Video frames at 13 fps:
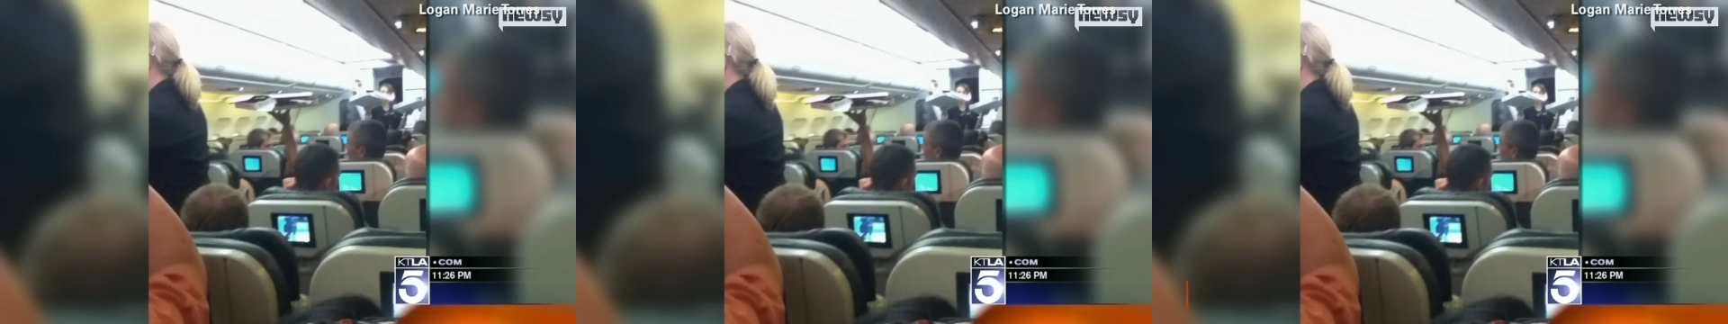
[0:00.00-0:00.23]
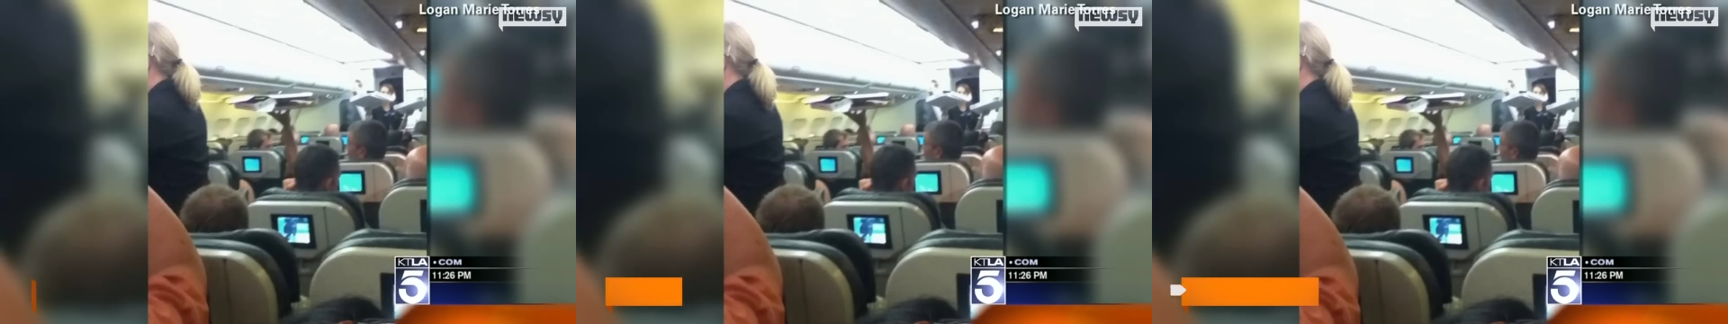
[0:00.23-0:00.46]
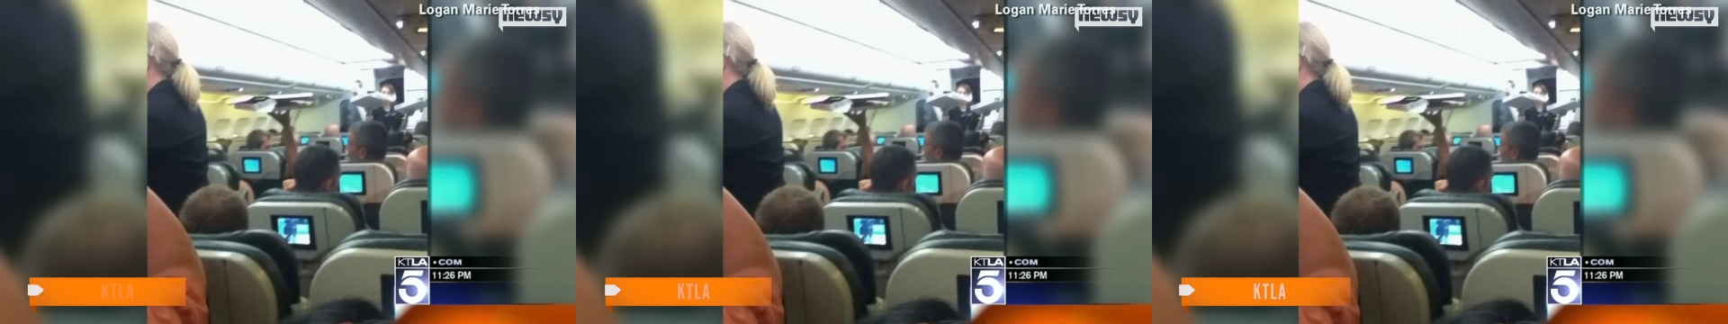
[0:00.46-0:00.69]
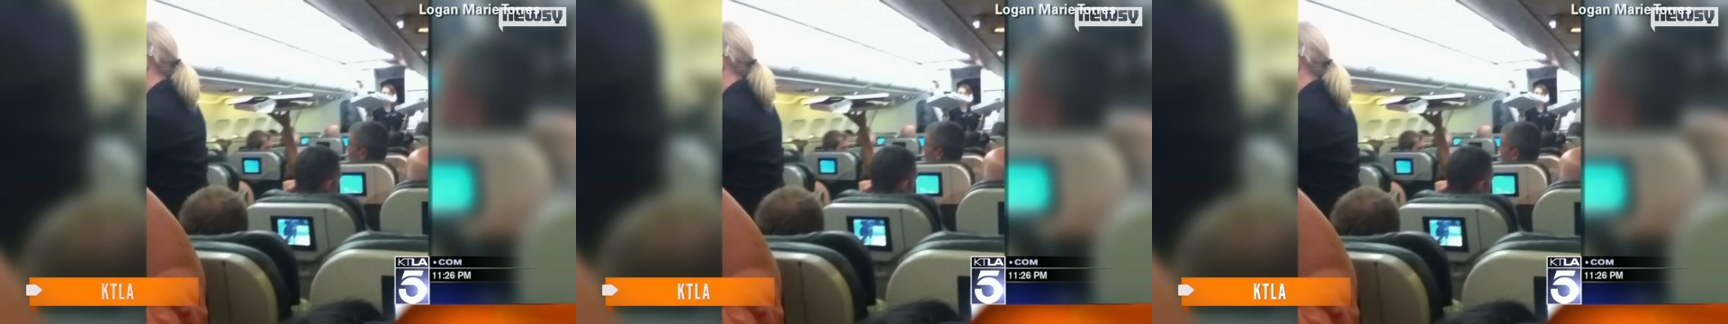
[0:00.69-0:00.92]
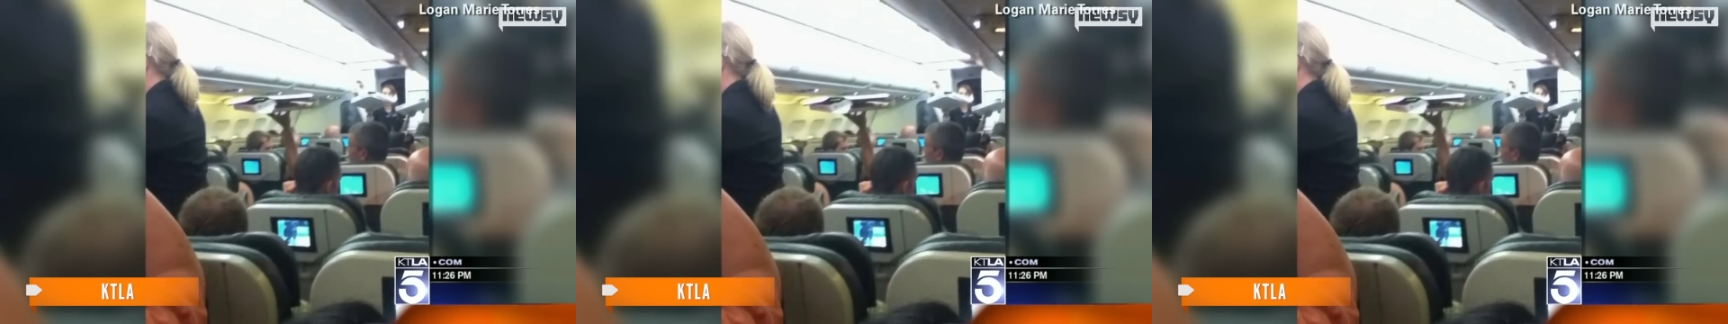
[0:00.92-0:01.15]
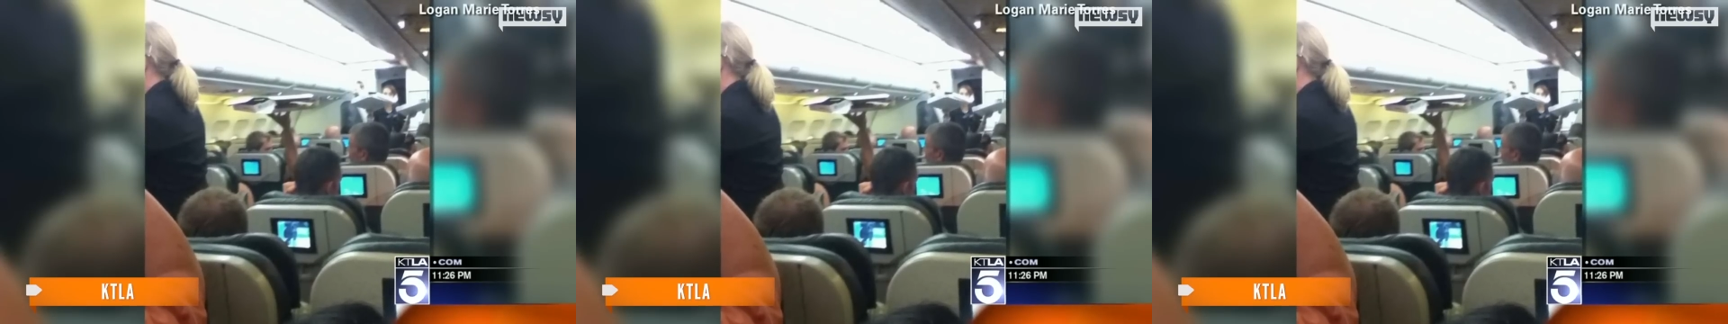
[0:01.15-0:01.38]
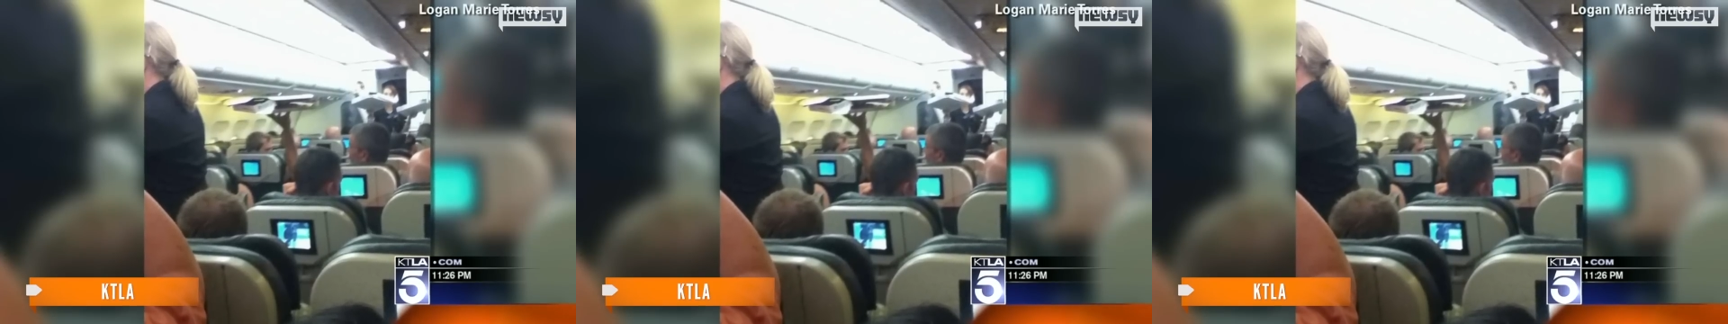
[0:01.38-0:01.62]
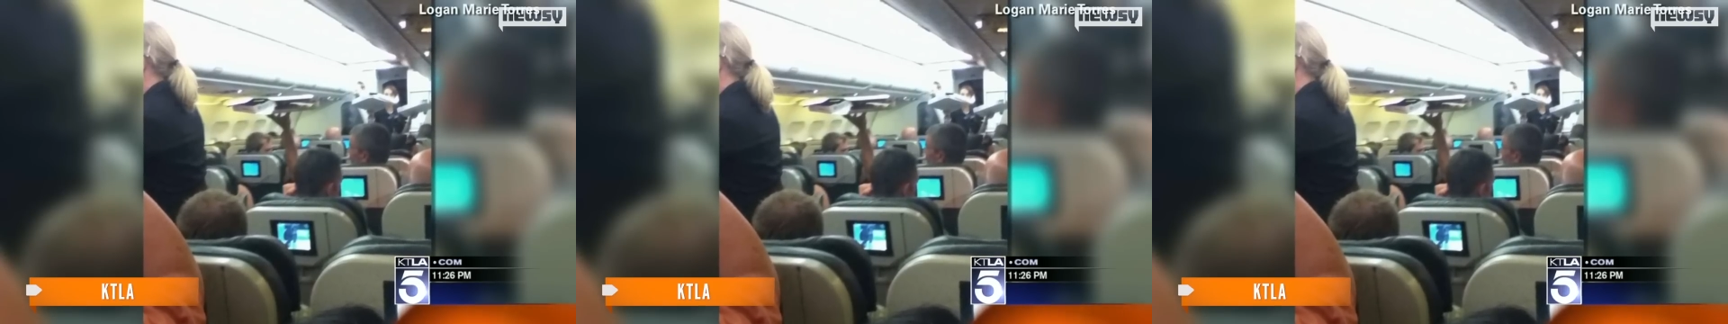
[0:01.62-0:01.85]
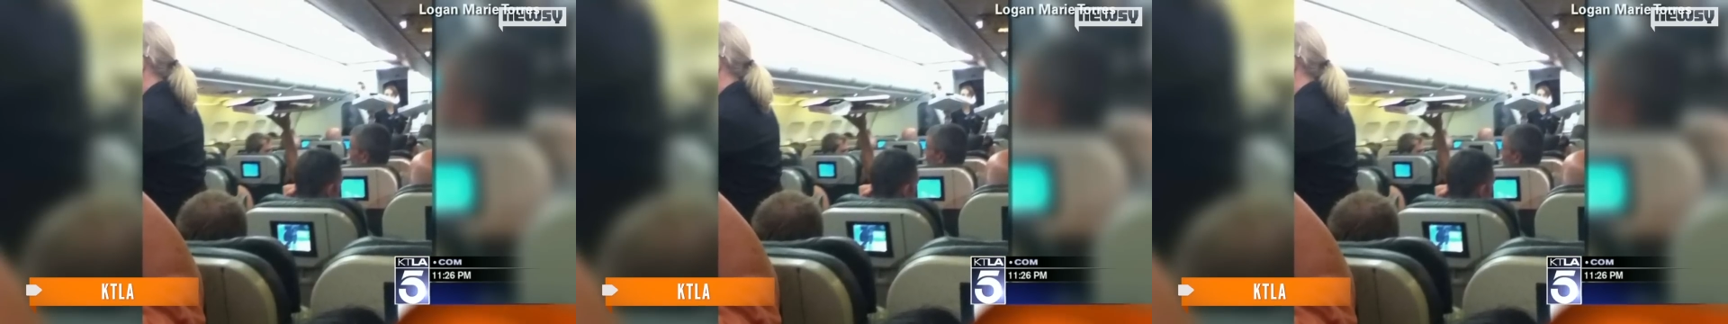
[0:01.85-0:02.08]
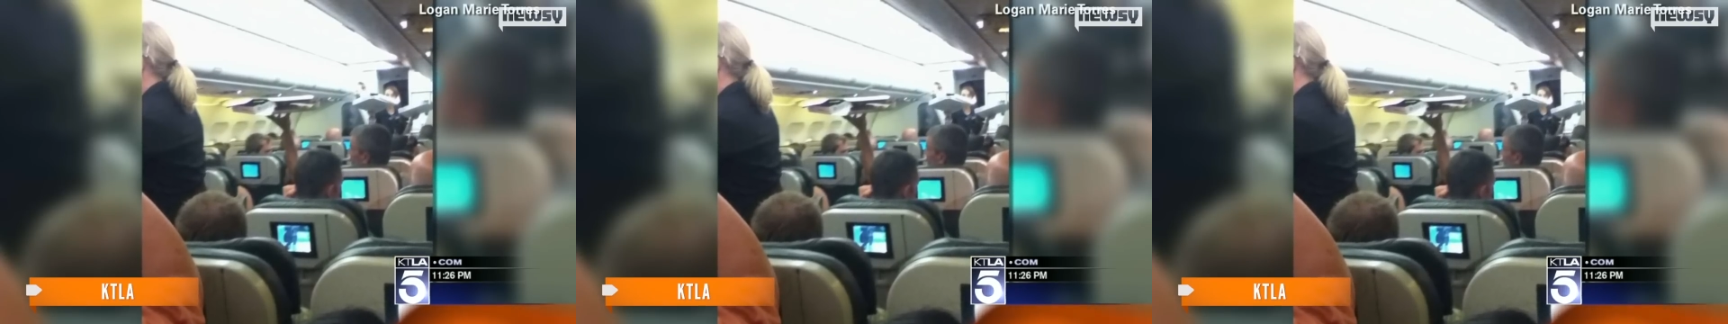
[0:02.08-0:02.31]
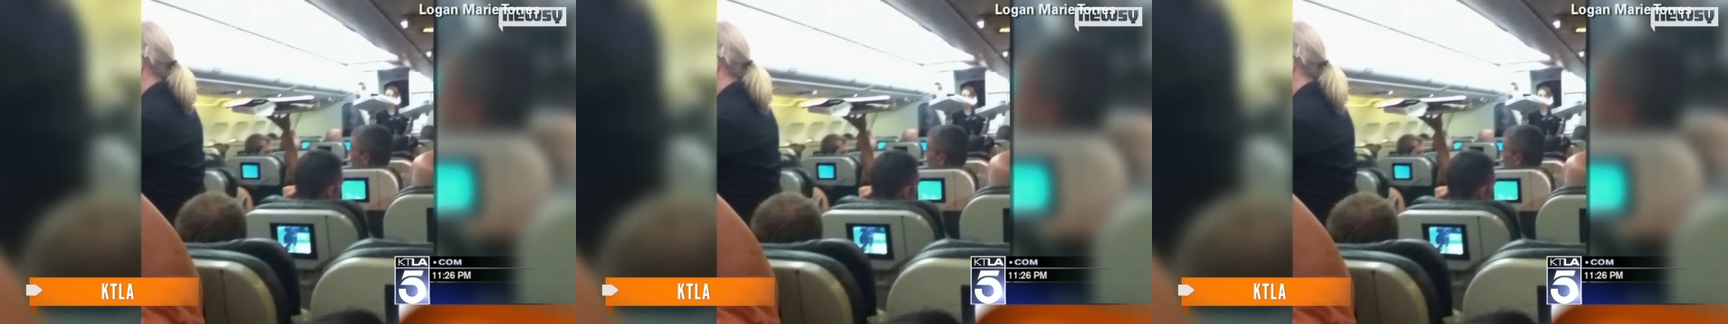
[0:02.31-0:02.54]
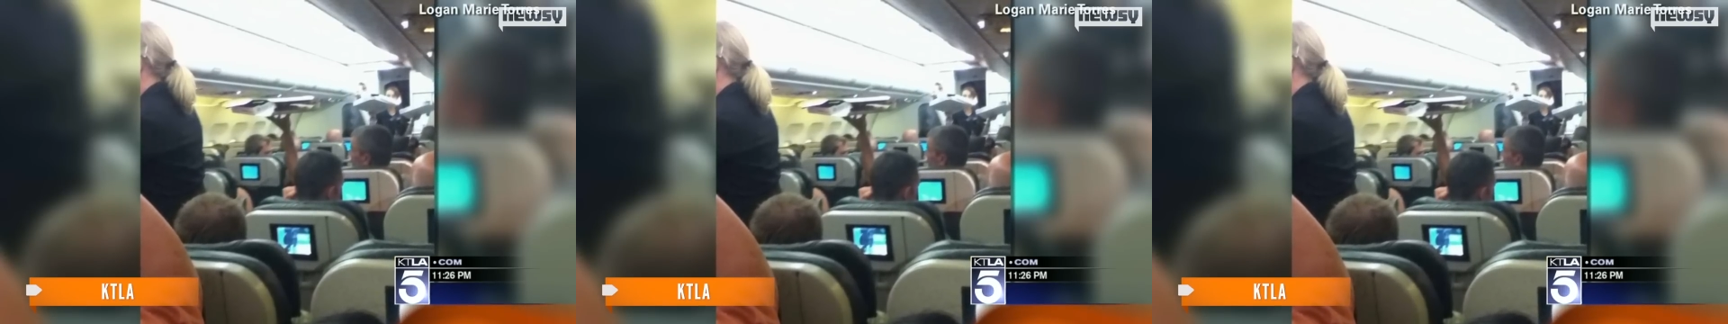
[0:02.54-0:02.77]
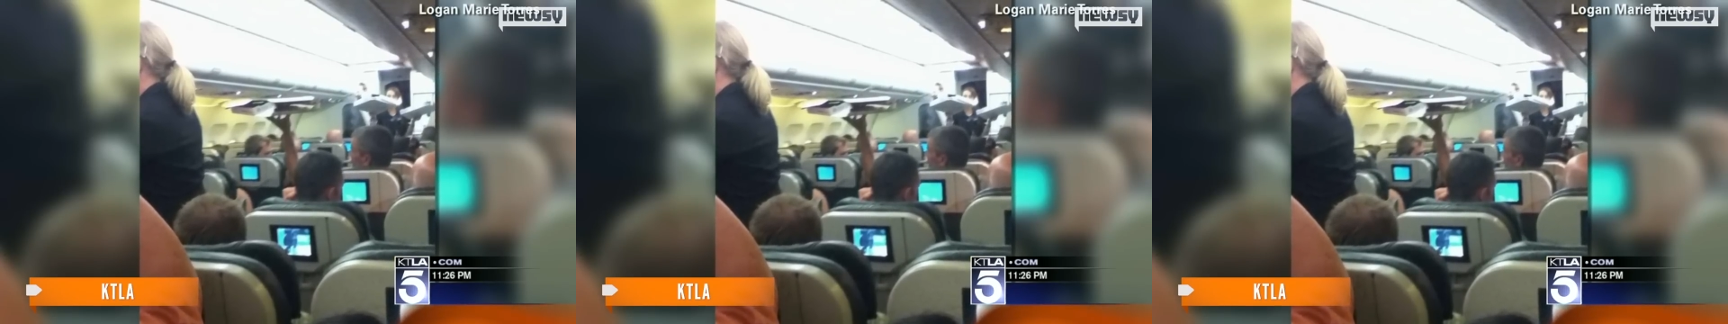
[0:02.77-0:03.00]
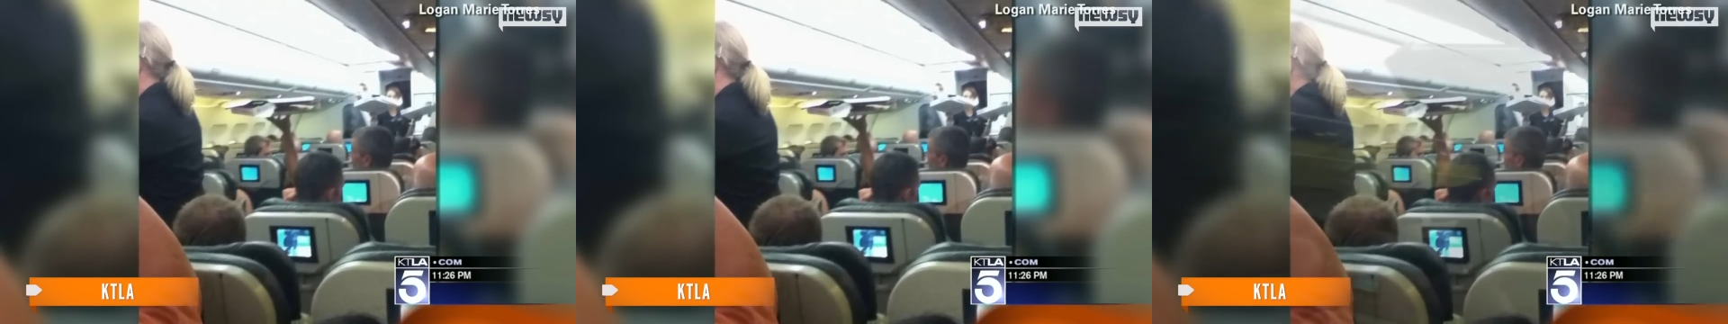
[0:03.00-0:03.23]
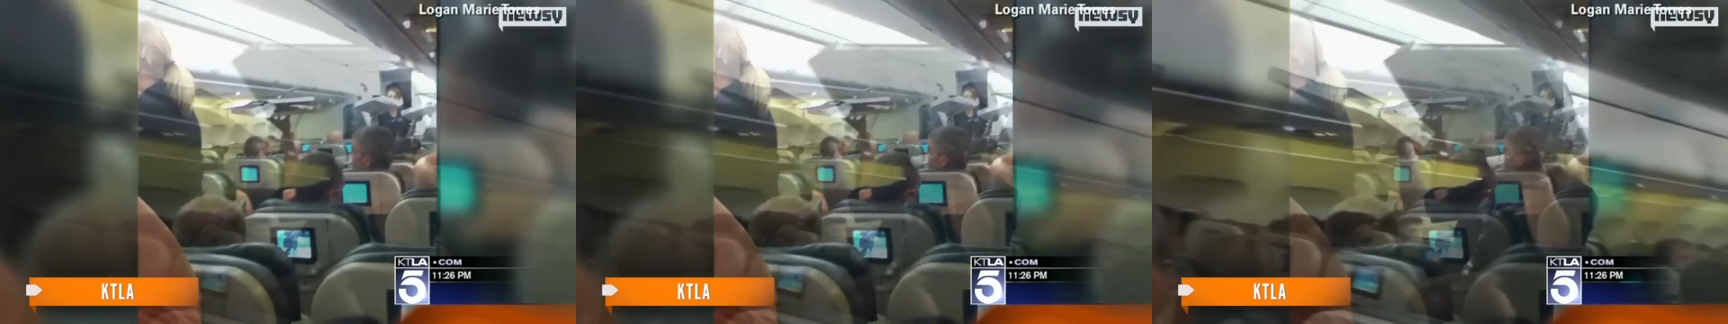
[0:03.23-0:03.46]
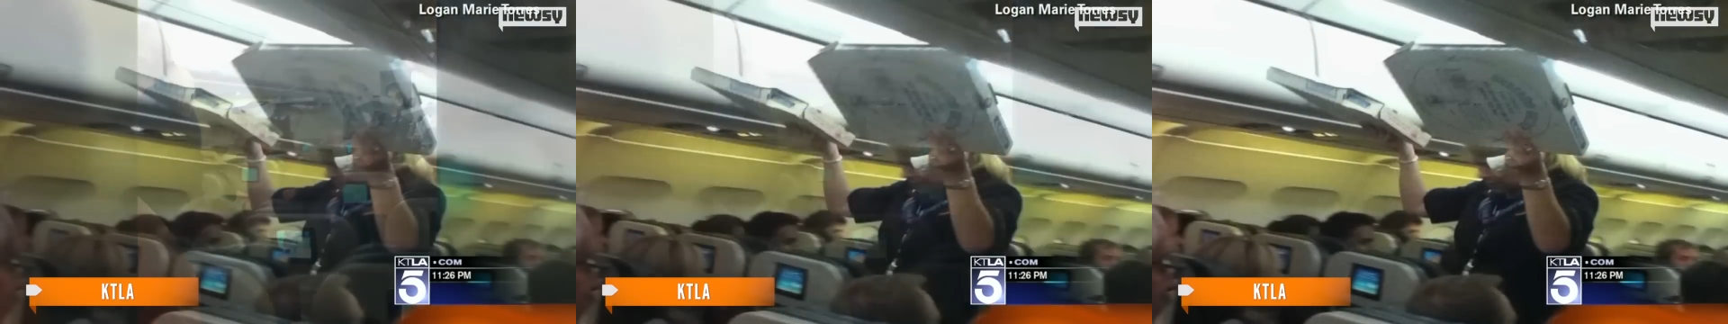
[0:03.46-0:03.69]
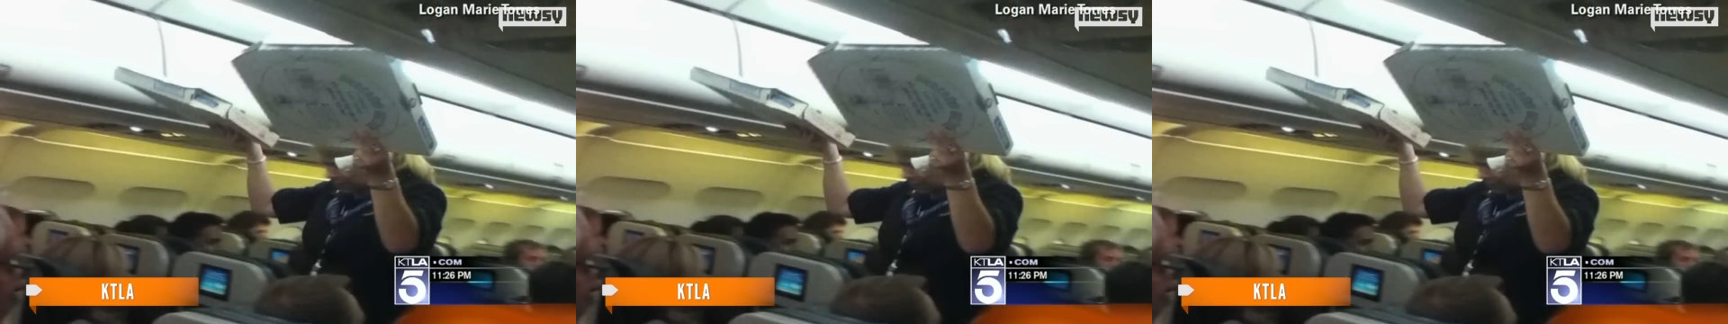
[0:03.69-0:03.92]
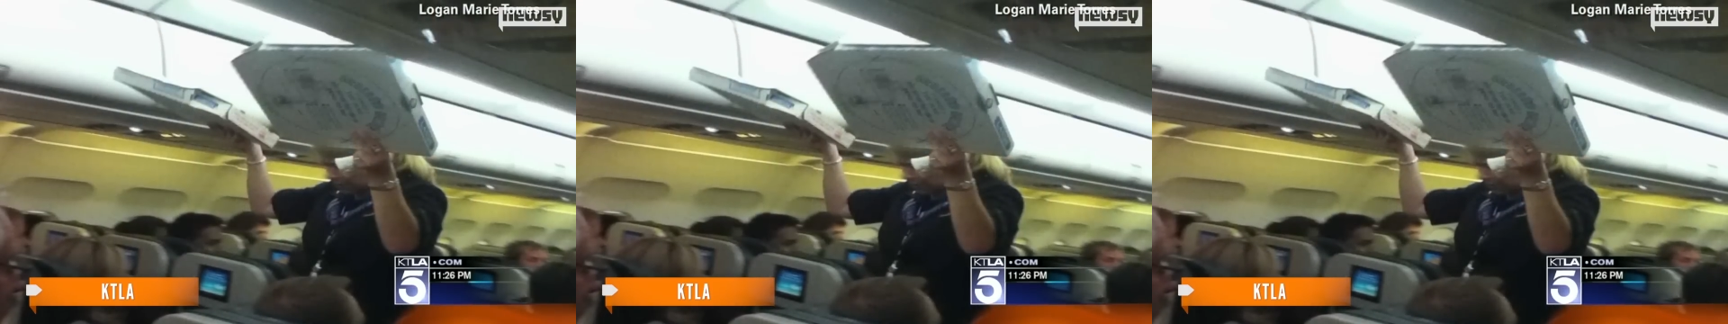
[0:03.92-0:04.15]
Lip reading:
No face is visible, so there are no lips to read.